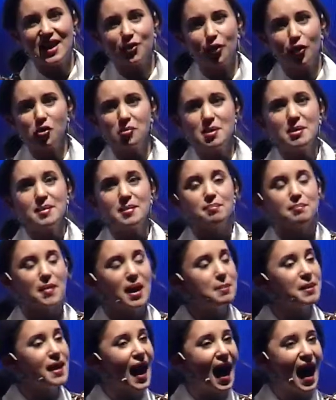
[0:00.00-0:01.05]
or maybe,
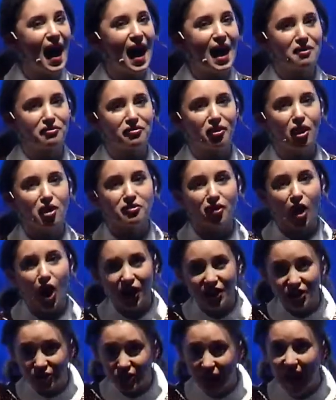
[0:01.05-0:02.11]
maybe half of our
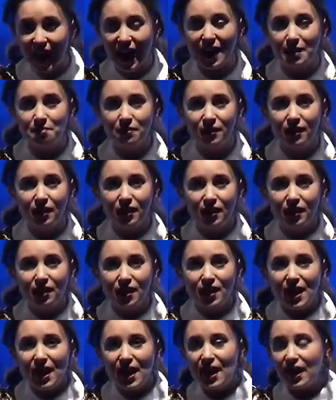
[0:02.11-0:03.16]
time
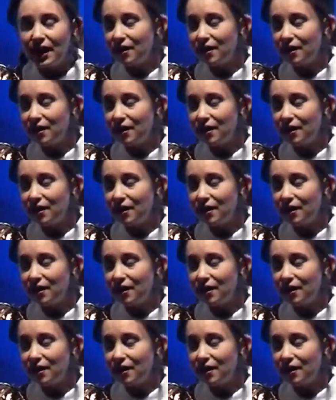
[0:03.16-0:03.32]
and